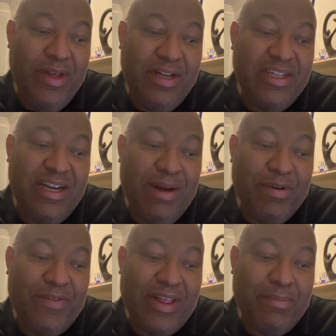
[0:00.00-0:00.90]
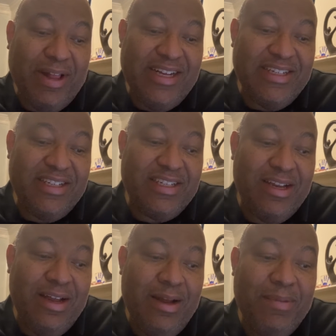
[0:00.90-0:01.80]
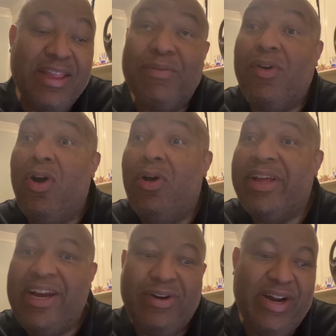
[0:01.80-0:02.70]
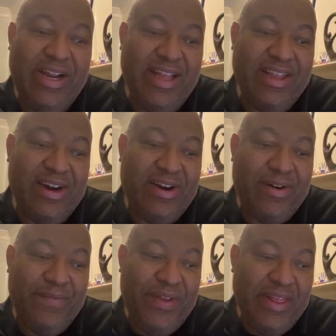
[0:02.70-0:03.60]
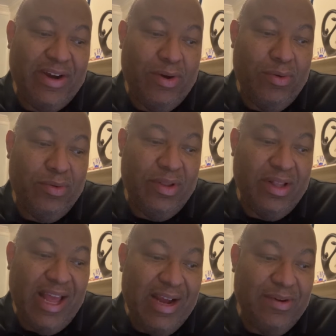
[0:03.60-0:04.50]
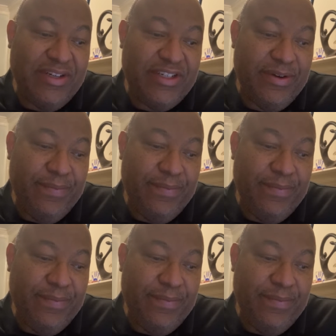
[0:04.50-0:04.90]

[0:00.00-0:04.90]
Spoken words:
to a number of other places, but they were all hearing in their own language.